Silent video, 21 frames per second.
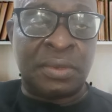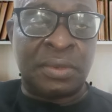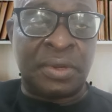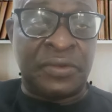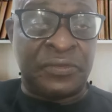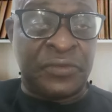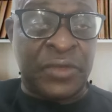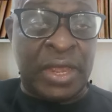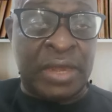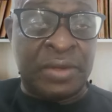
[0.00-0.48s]

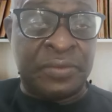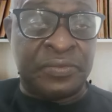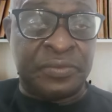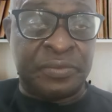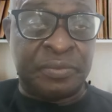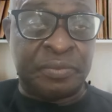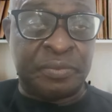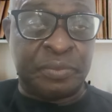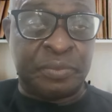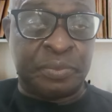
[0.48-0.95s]
refined
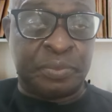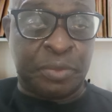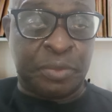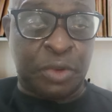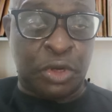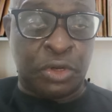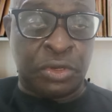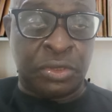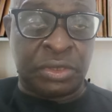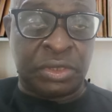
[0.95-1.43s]

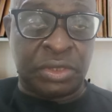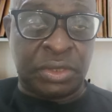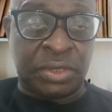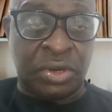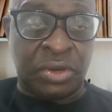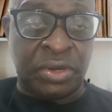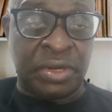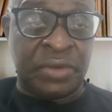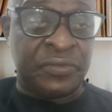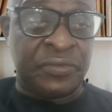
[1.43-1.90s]
product
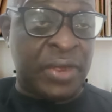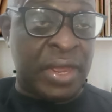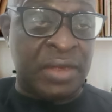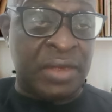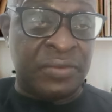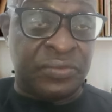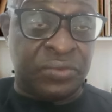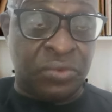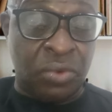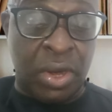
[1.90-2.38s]
or
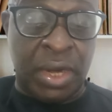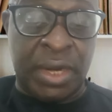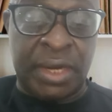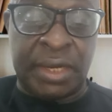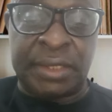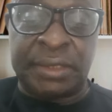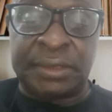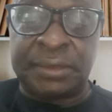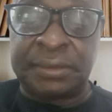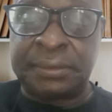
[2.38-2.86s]
refined
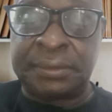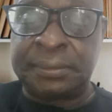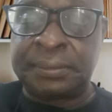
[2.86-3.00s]
fuel.